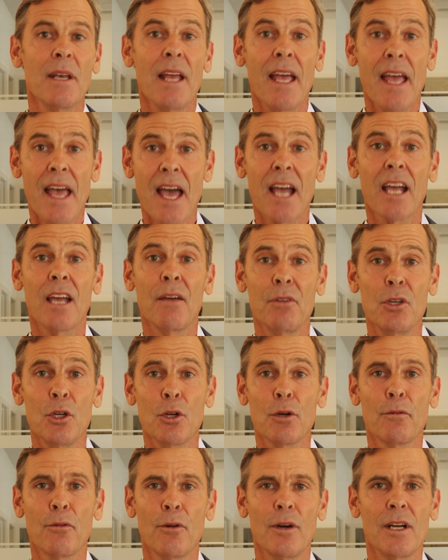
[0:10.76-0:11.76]
been a heck of a
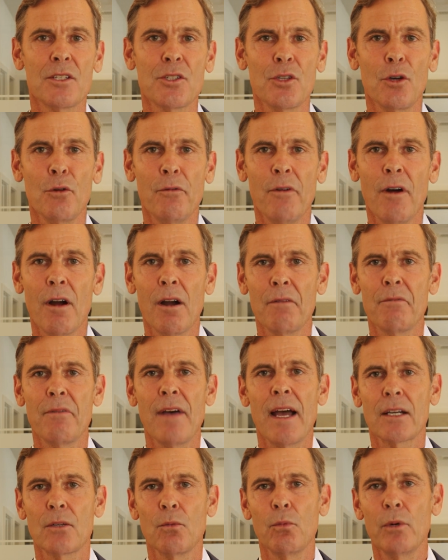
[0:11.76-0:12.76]
year for us so far. In
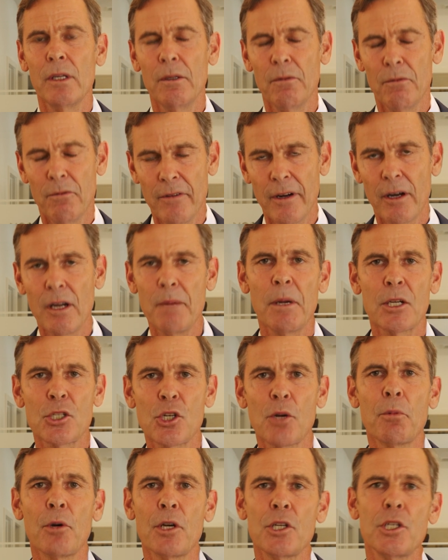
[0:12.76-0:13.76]
fact, we very
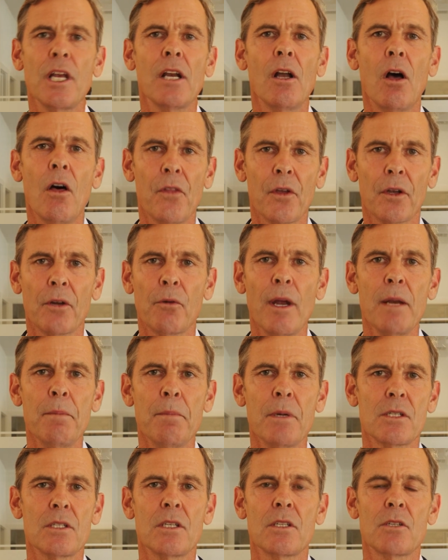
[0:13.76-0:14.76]
much appreciate all the great
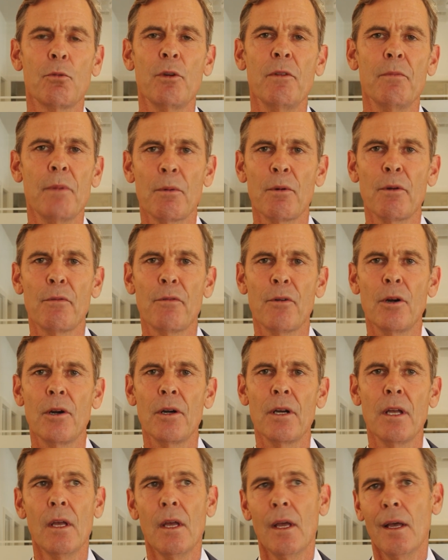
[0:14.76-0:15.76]
business we've been
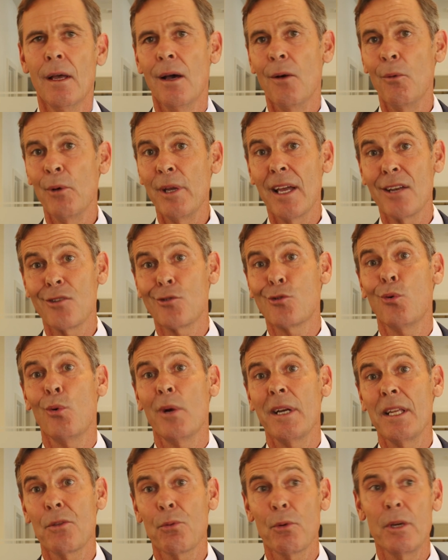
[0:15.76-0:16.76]
referred. We had
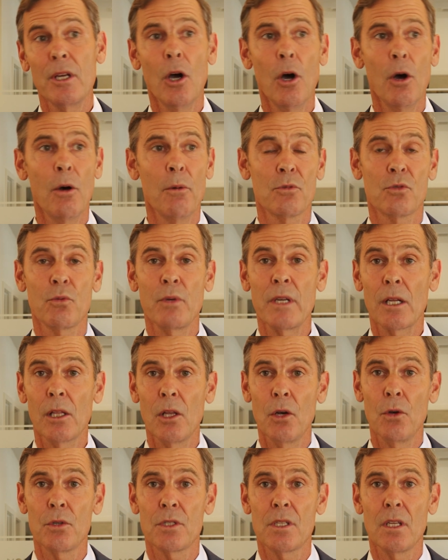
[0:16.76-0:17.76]
twenty-three homes we
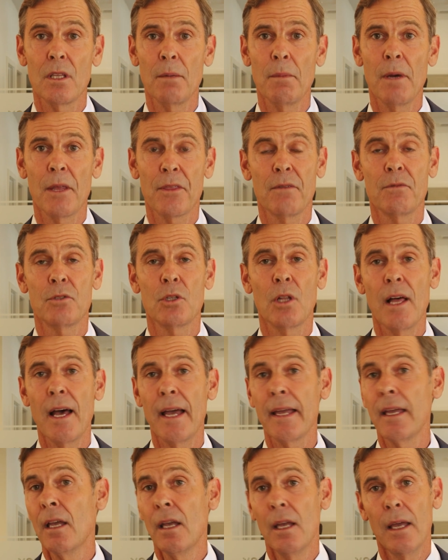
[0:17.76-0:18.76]
closed in the month of
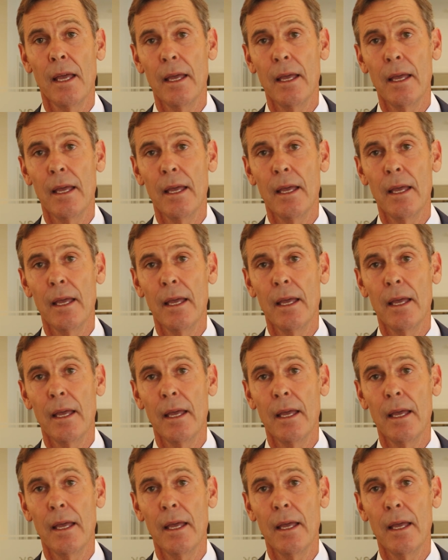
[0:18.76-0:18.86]
July,